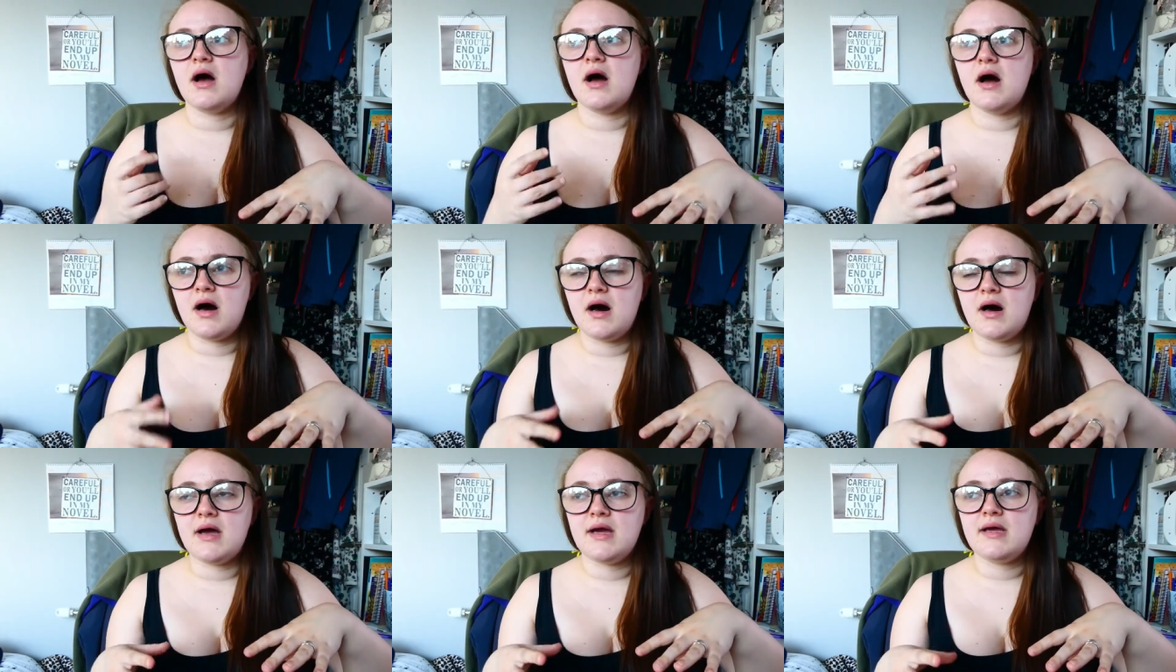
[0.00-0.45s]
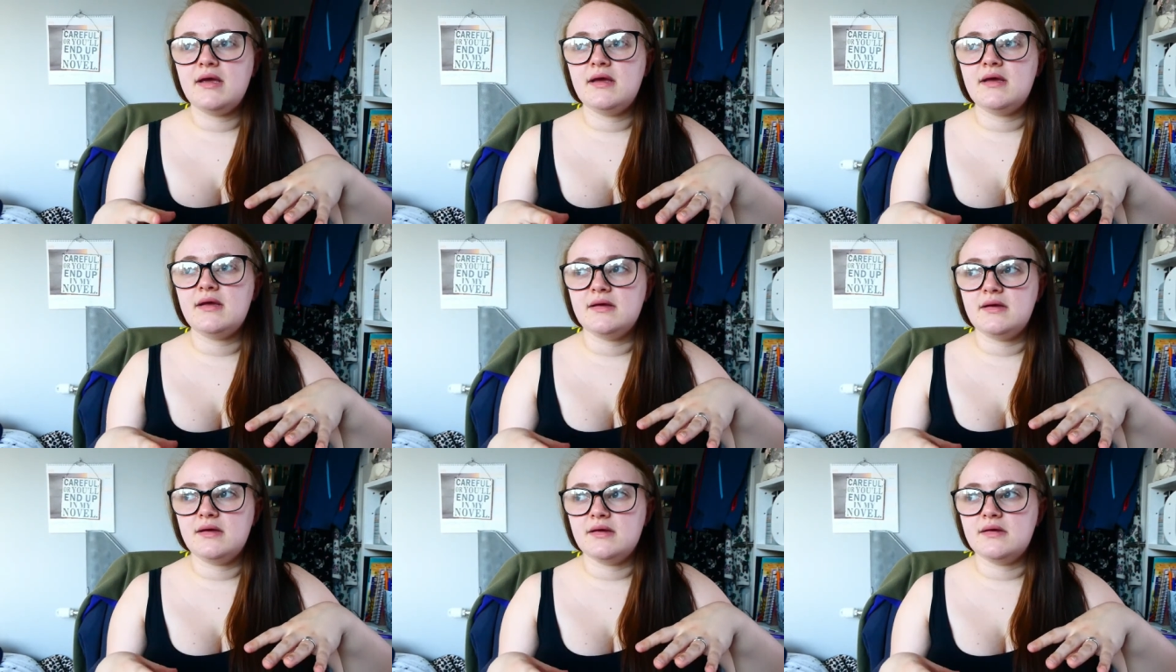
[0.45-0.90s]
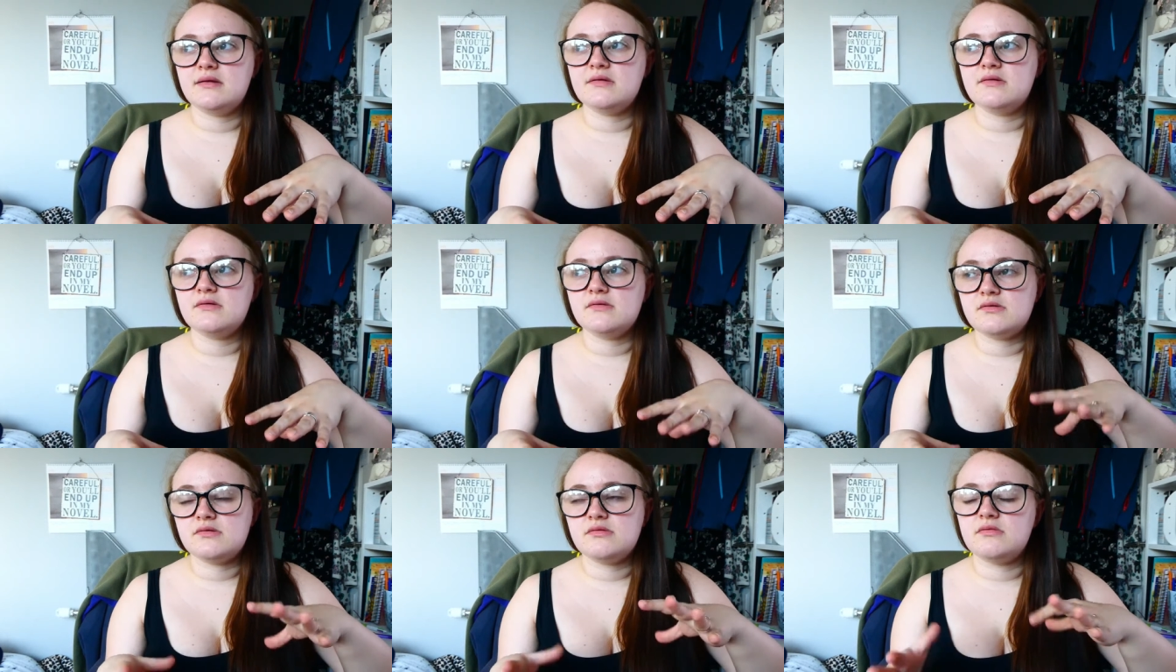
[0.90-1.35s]
I
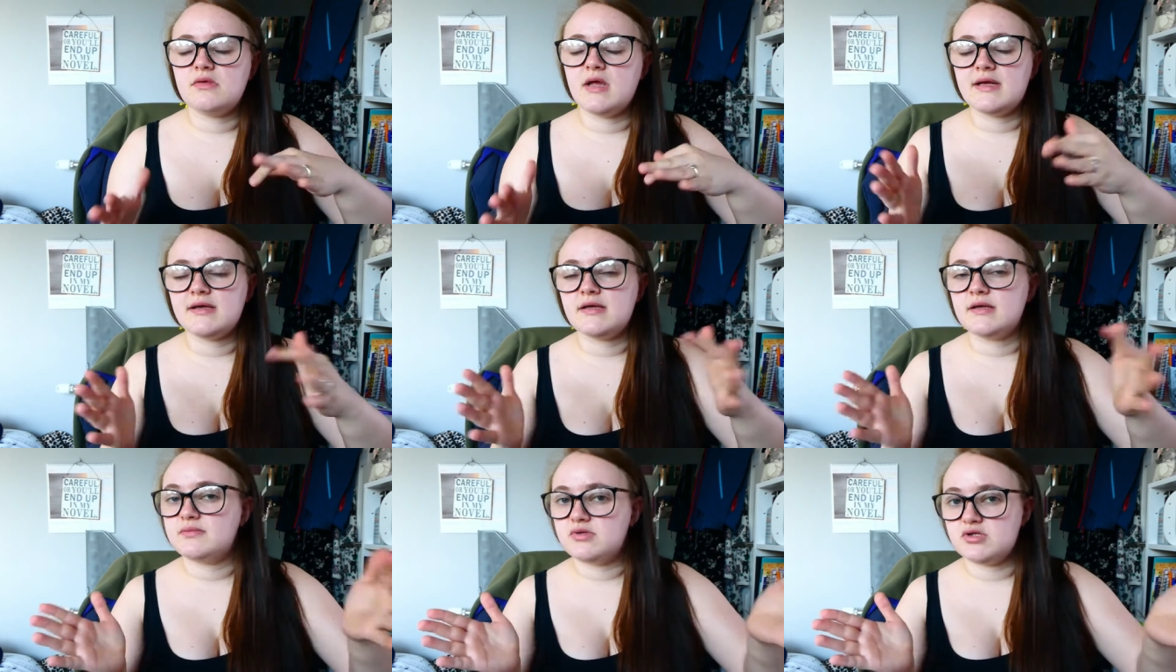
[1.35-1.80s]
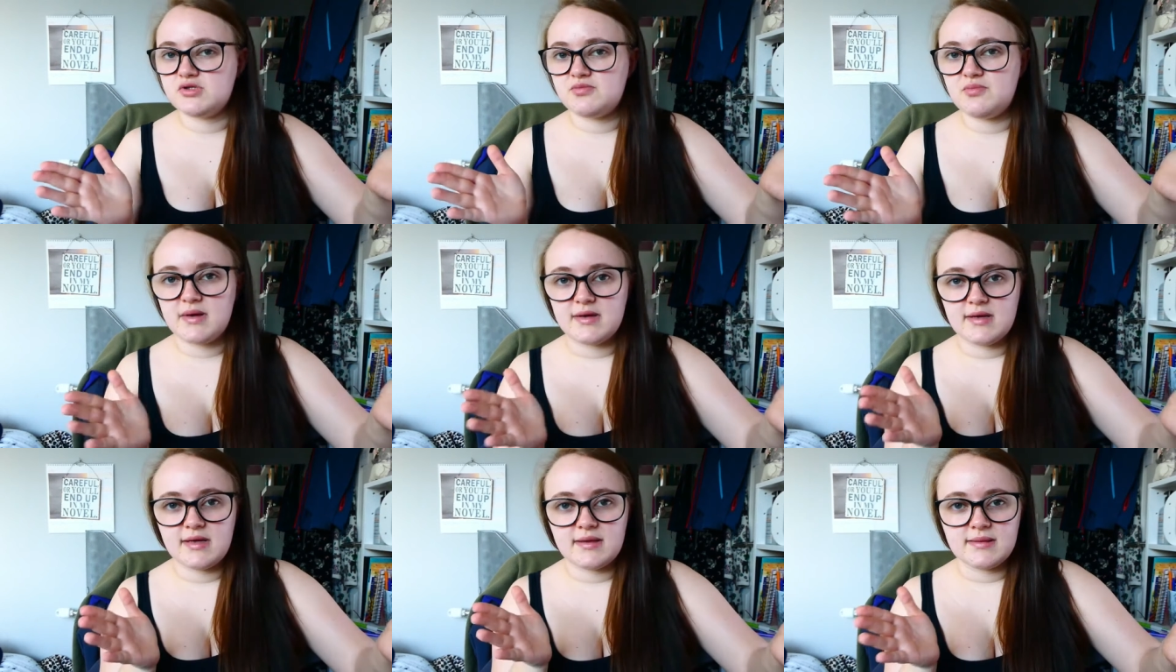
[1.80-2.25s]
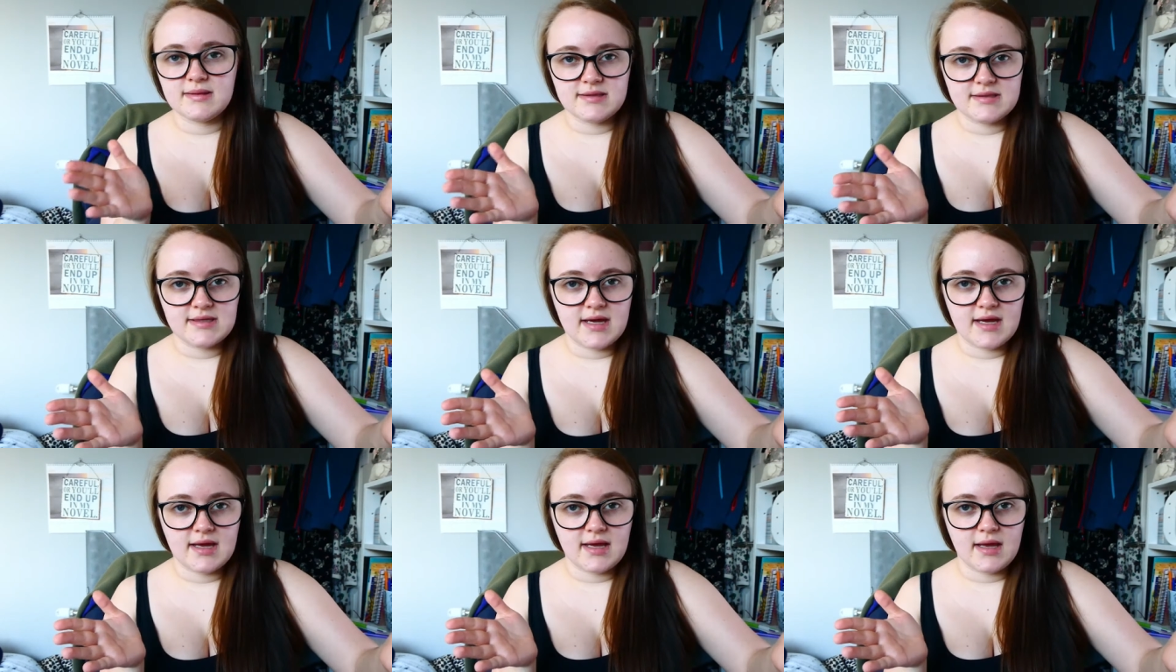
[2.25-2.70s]
end up just spending the
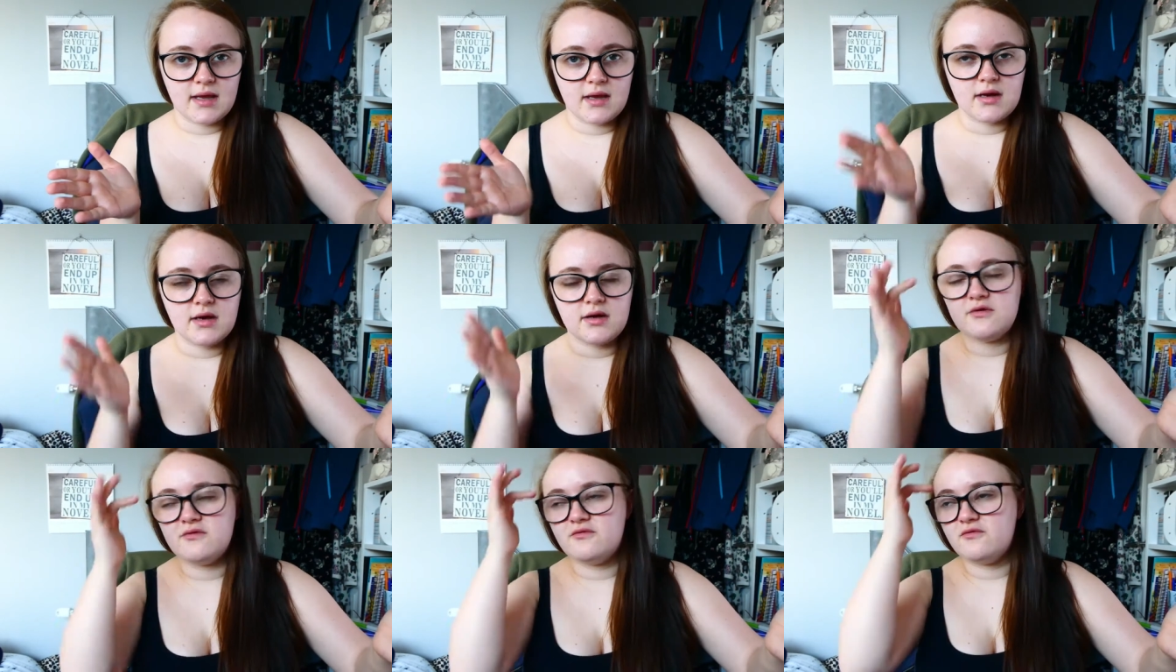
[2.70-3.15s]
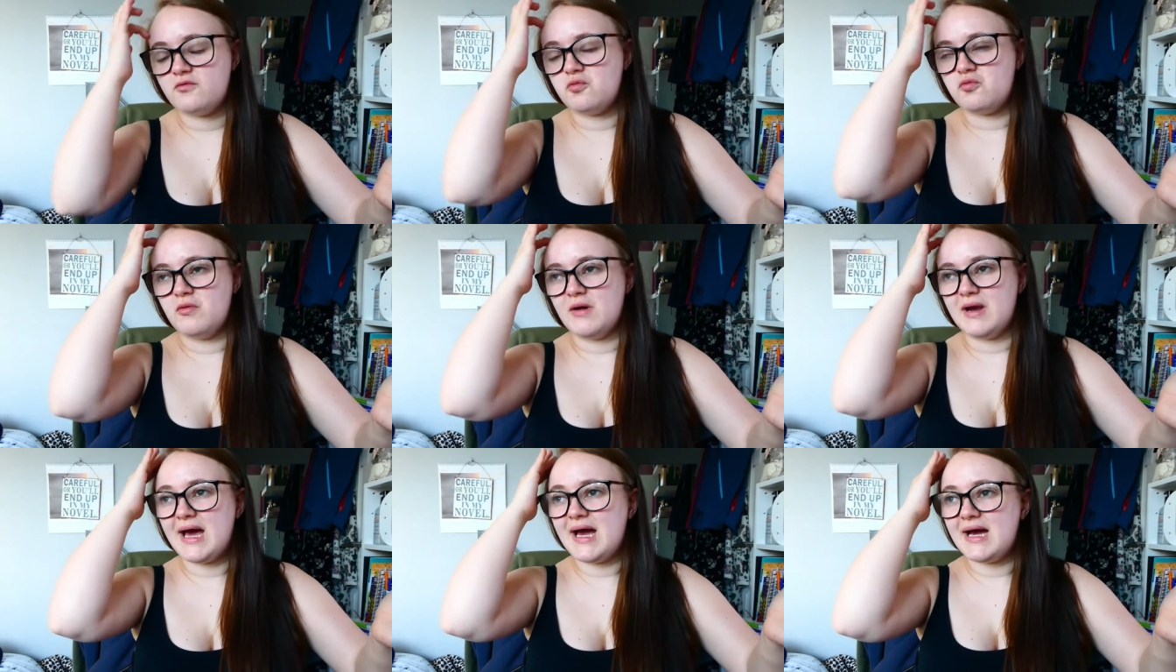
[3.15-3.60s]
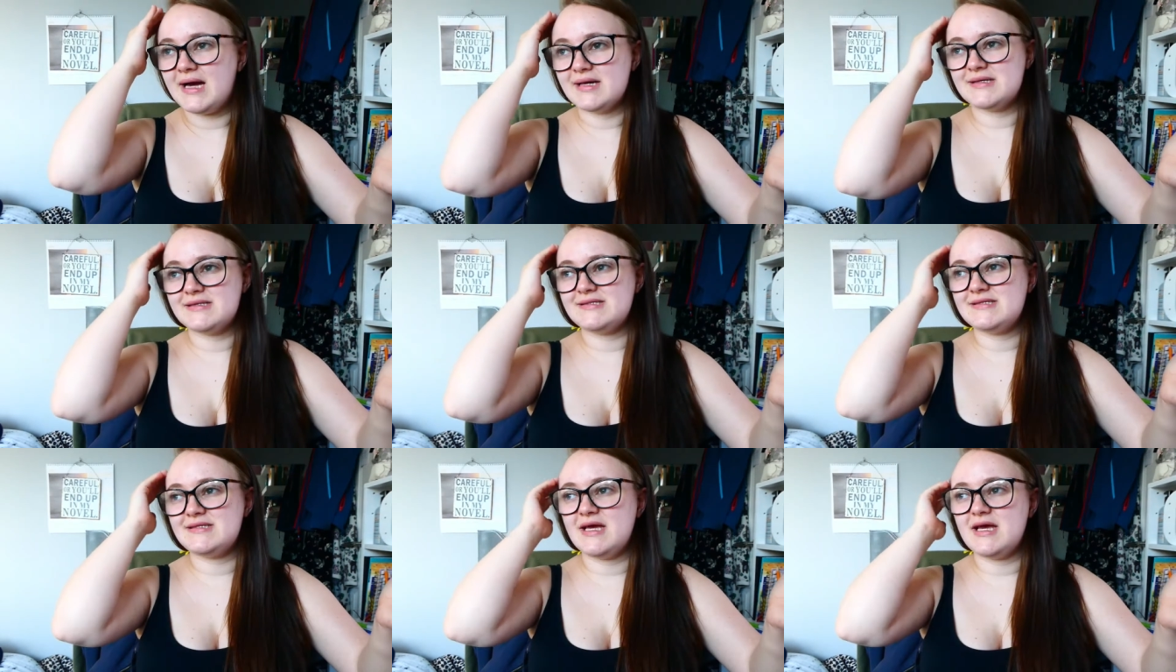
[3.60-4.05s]
day kind of
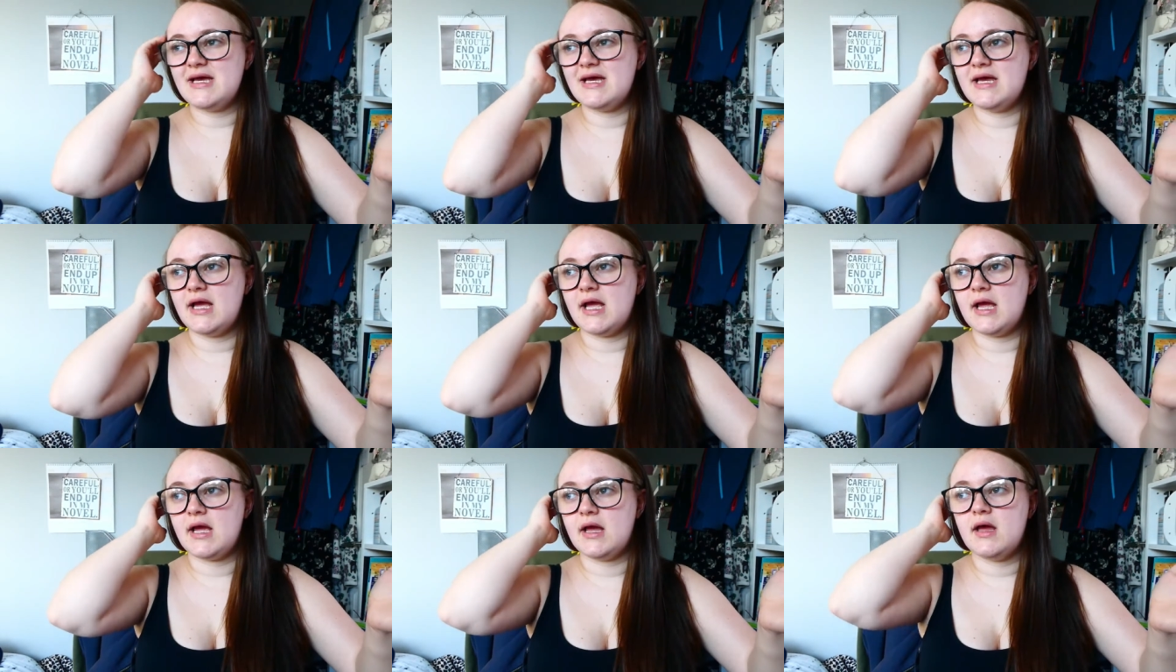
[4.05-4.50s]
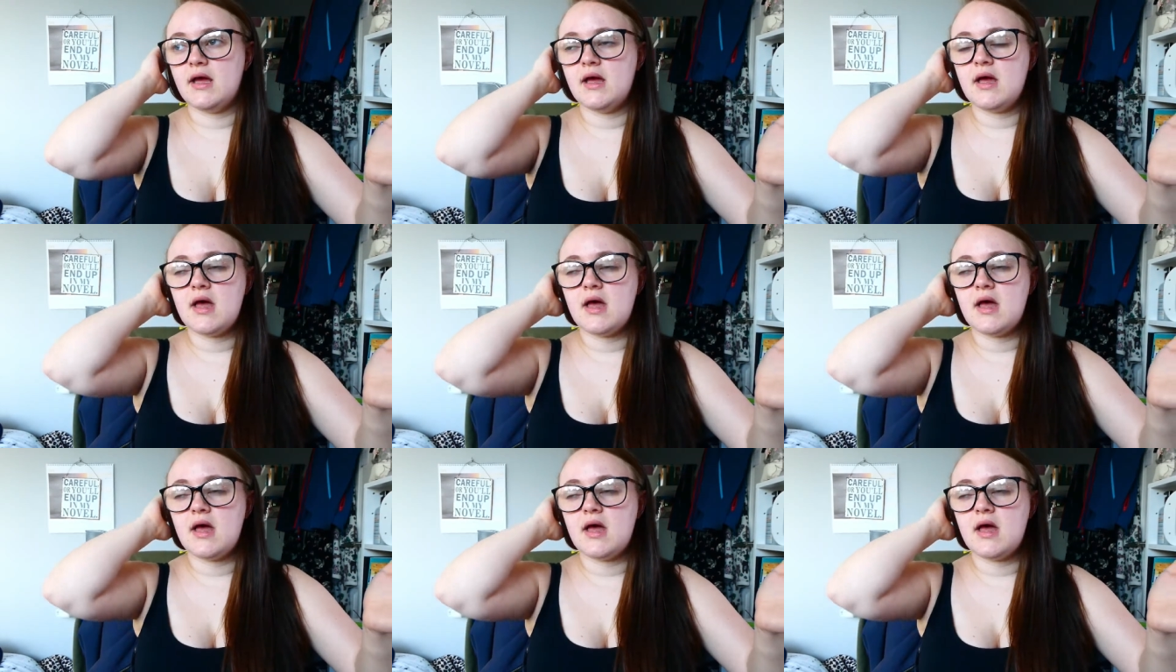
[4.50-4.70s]
relaxing.